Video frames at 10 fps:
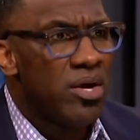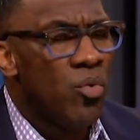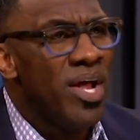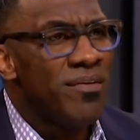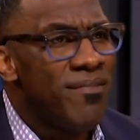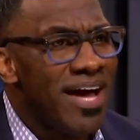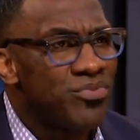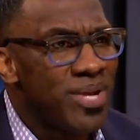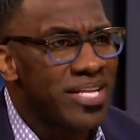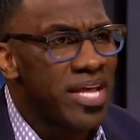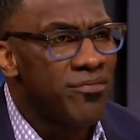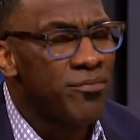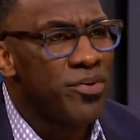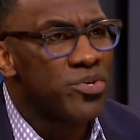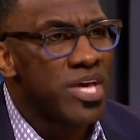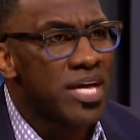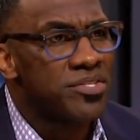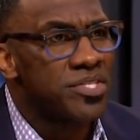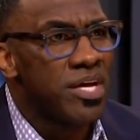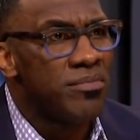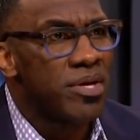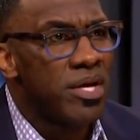What advice would I take from Phil Jackson, Skip?